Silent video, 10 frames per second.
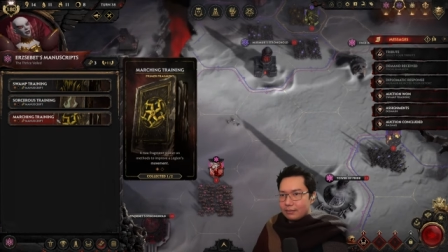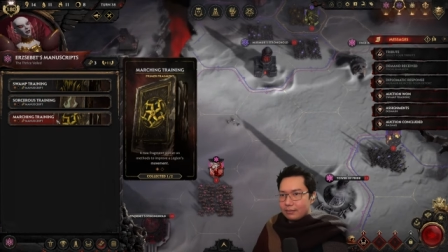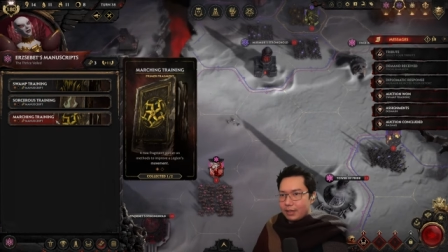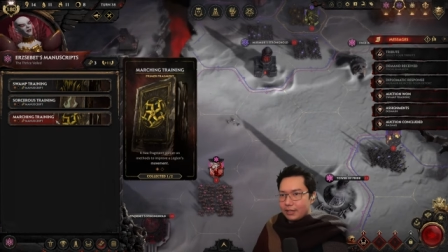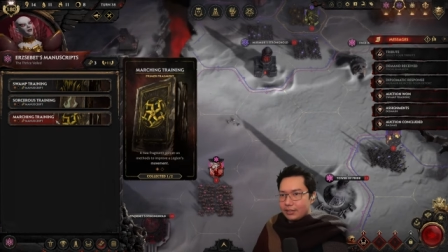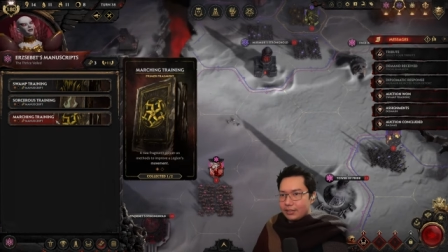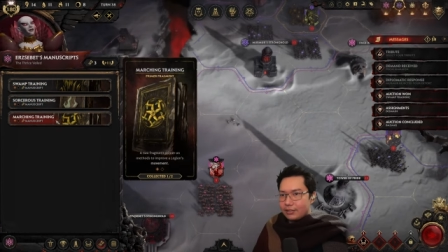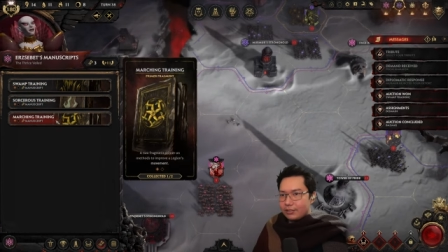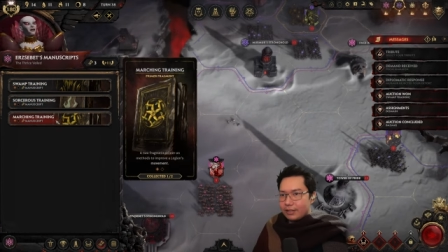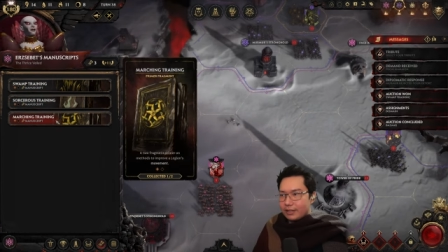Marching
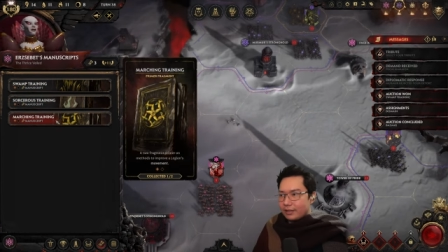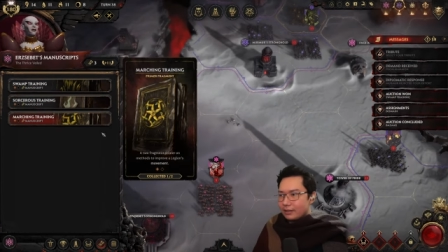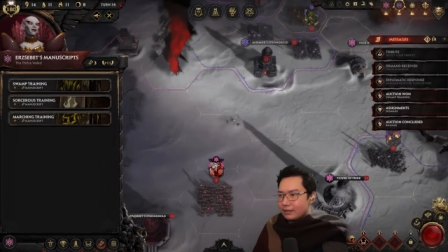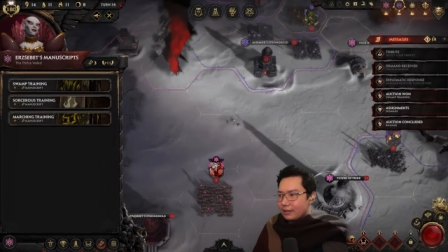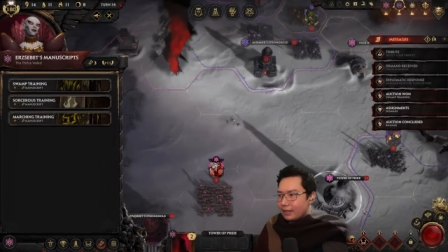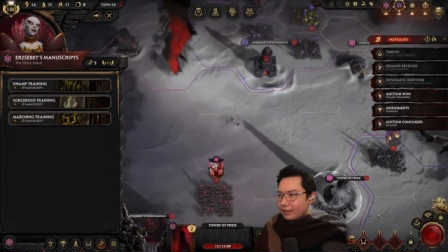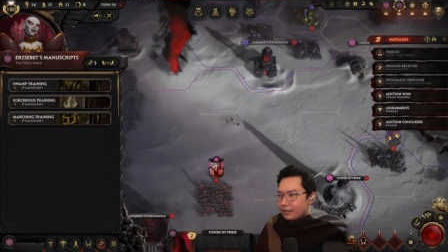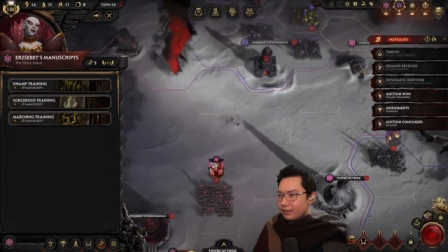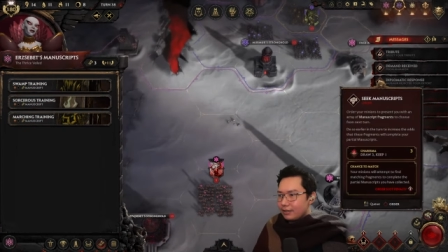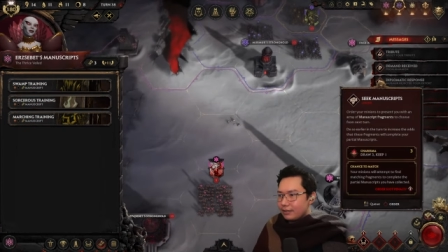training. Yeah, I
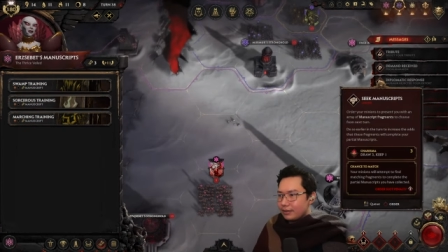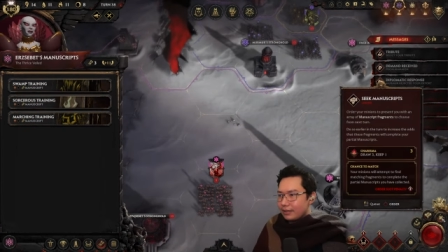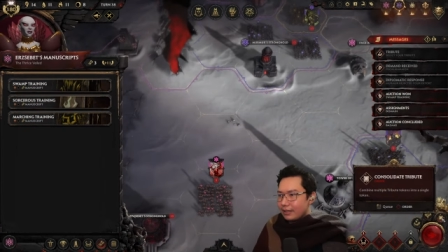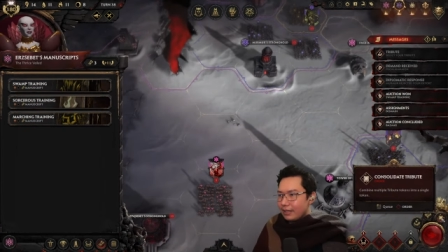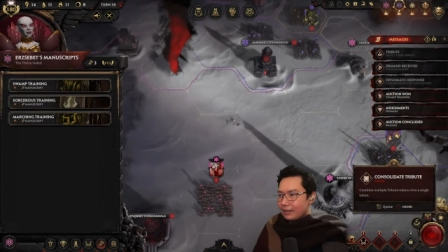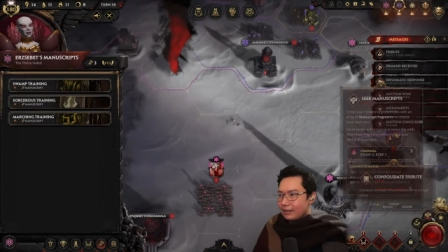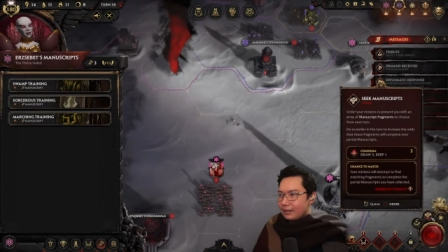could do with that.